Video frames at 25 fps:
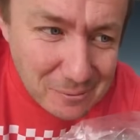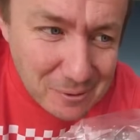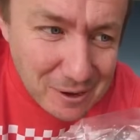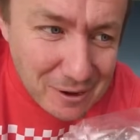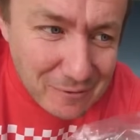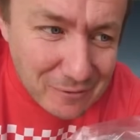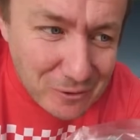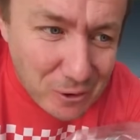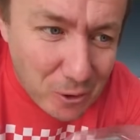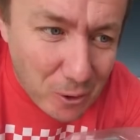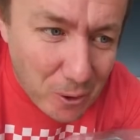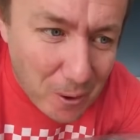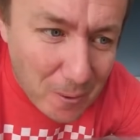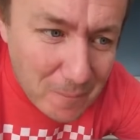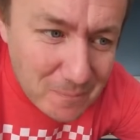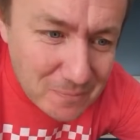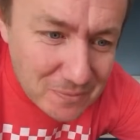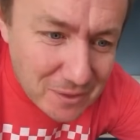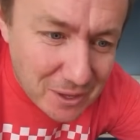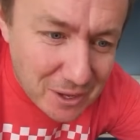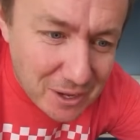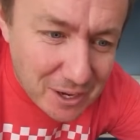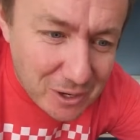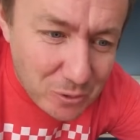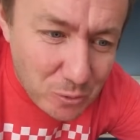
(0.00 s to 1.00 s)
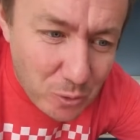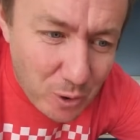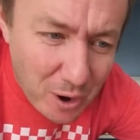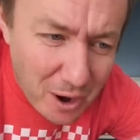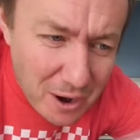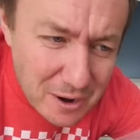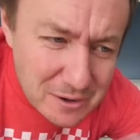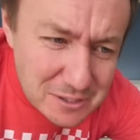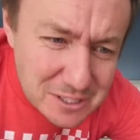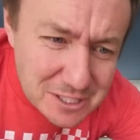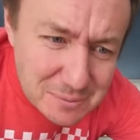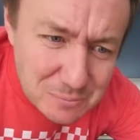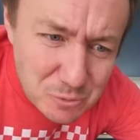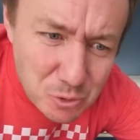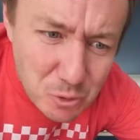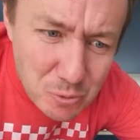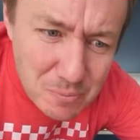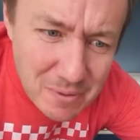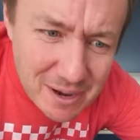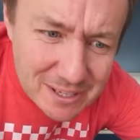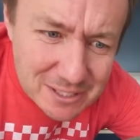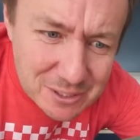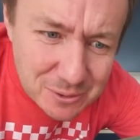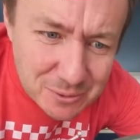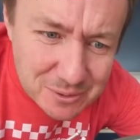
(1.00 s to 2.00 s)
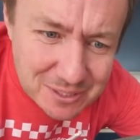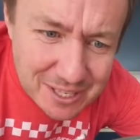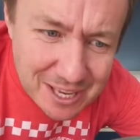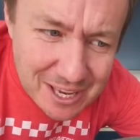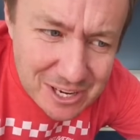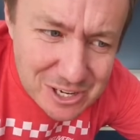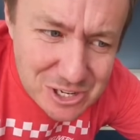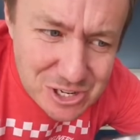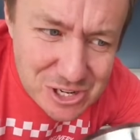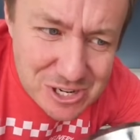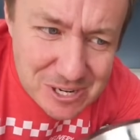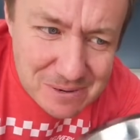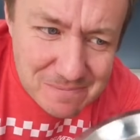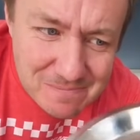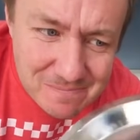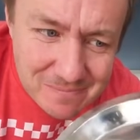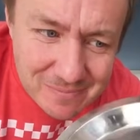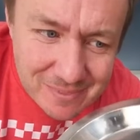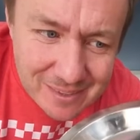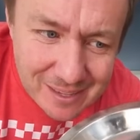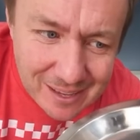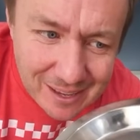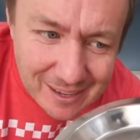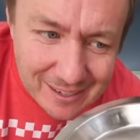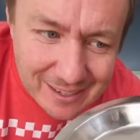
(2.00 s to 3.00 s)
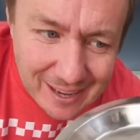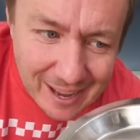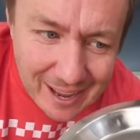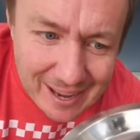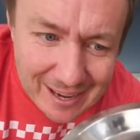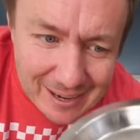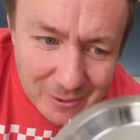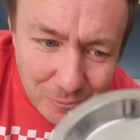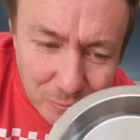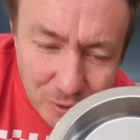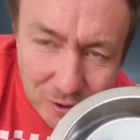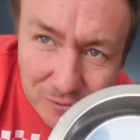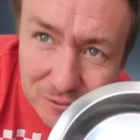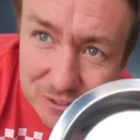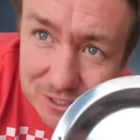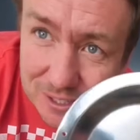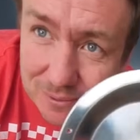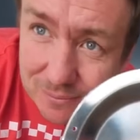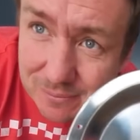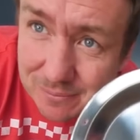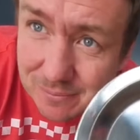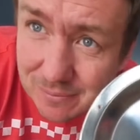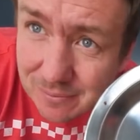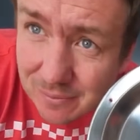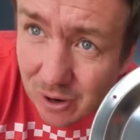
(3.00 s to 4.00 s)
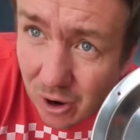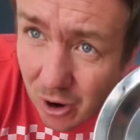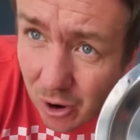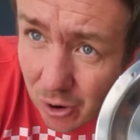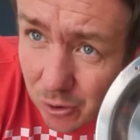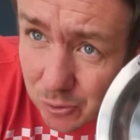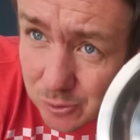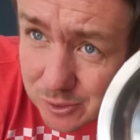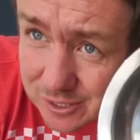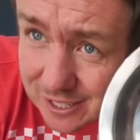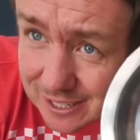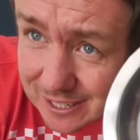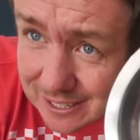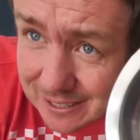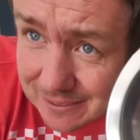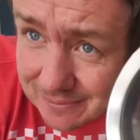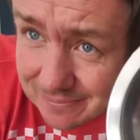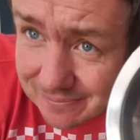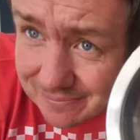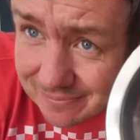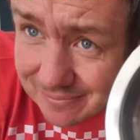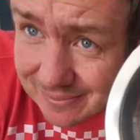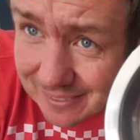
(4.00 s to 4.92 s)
We have got quite a small metal dish, okay, with some holes in it.